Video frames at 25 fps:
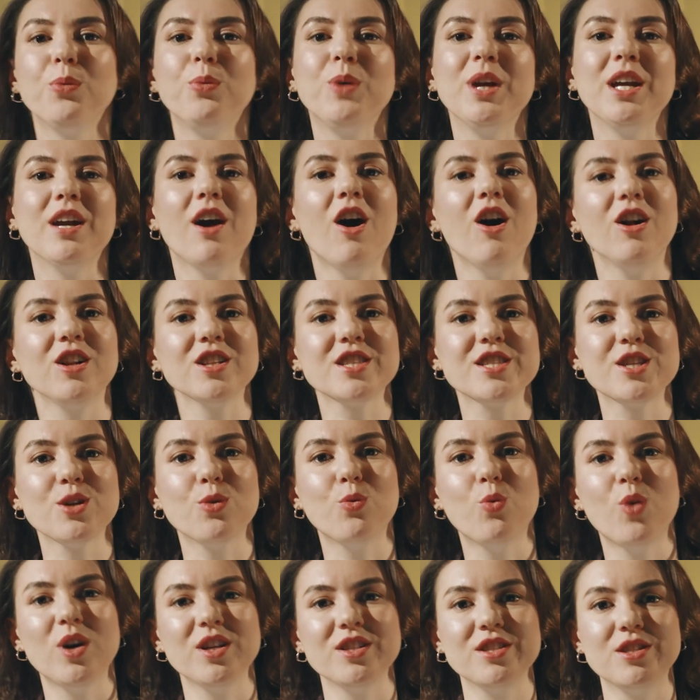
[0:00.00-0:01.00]
We also
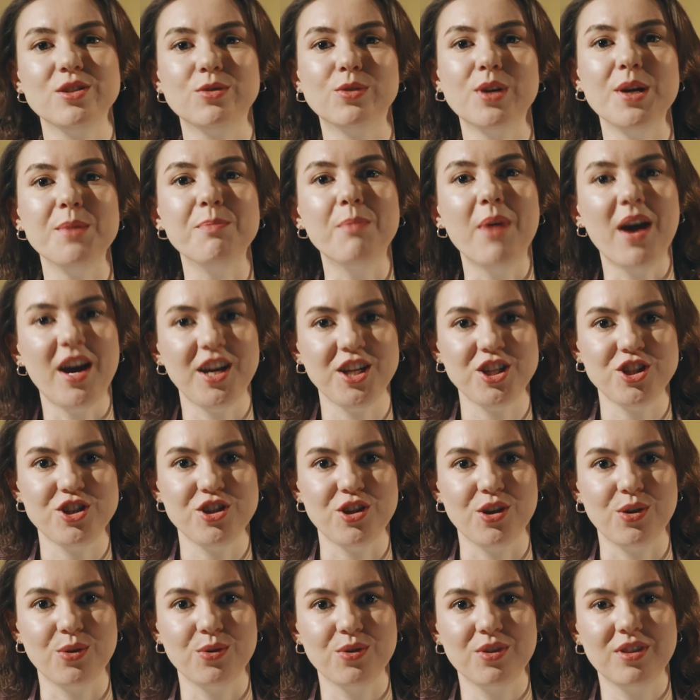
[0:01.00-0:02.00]
want to remind
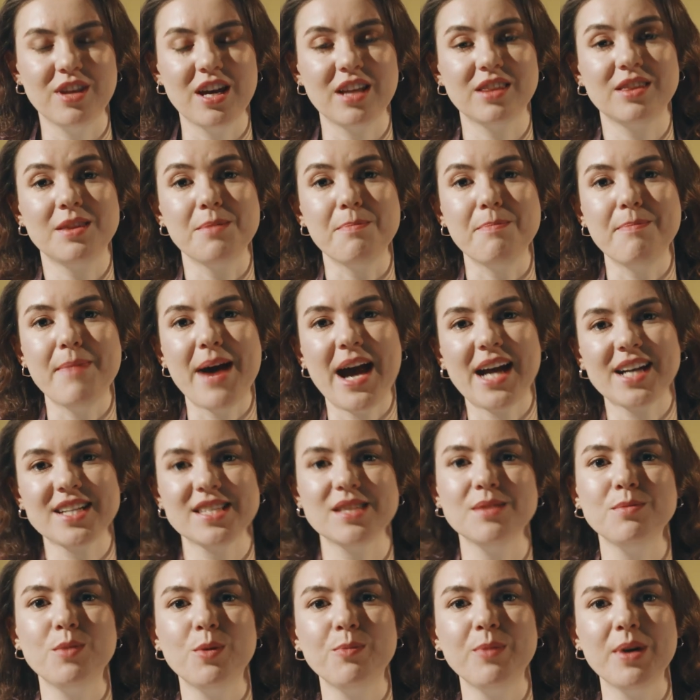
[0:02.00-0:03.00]
you that the
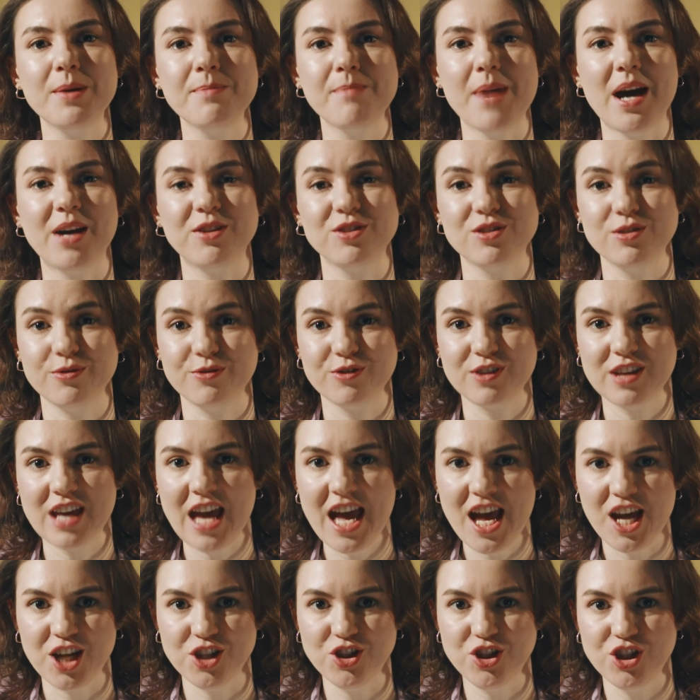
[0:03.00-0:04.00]
maximum amount of
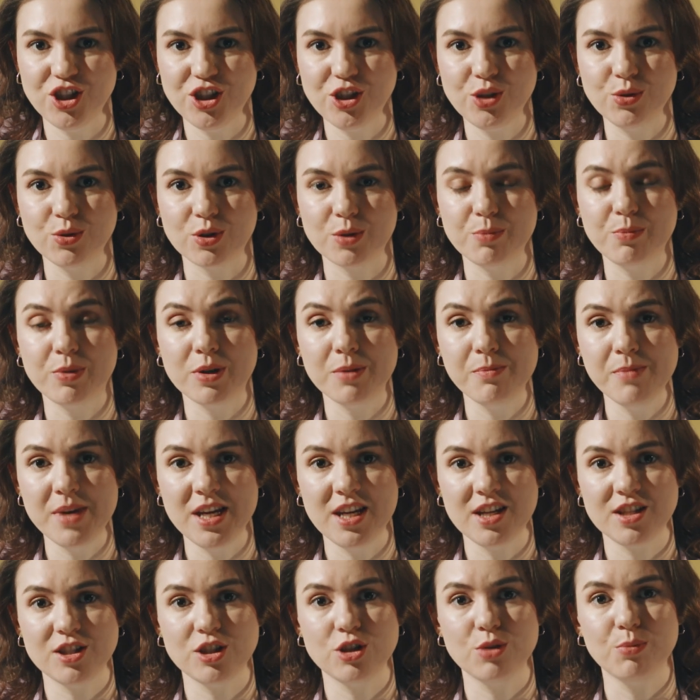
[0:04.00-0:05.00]
cash you are
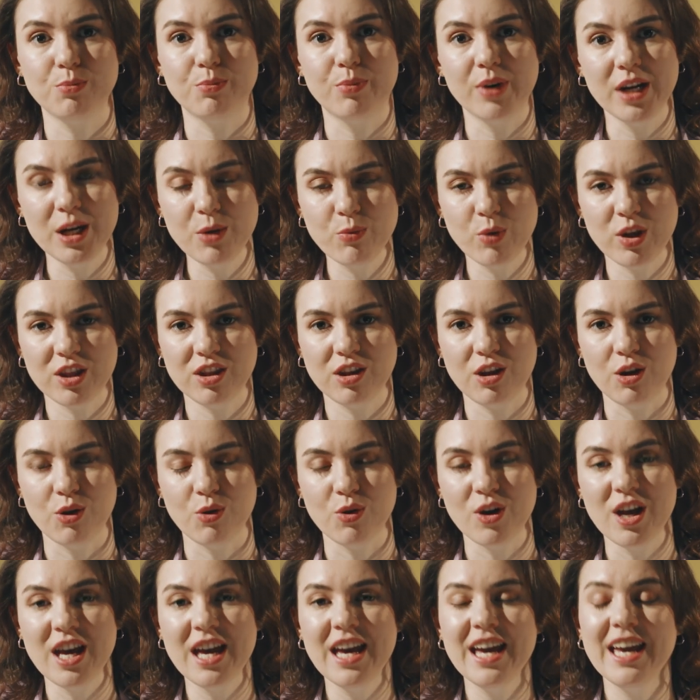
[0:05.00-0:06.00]
permitted to bring with
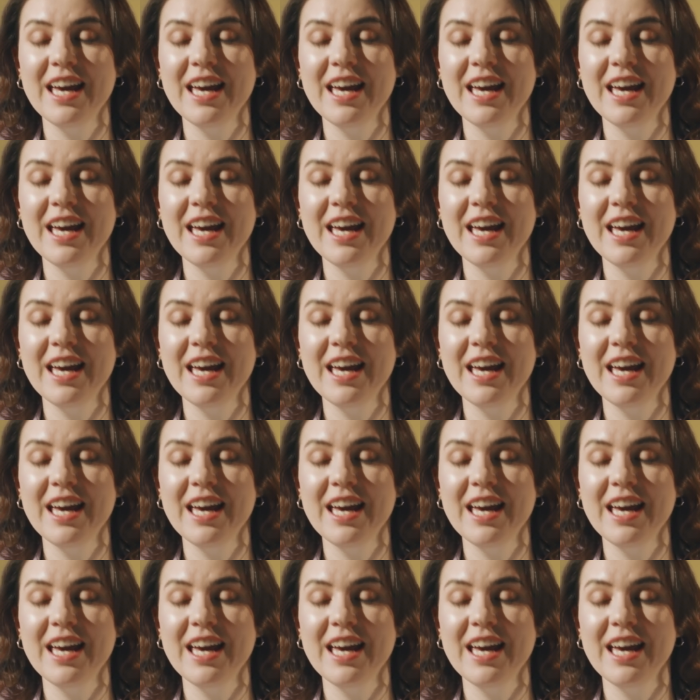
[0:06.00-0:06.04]
you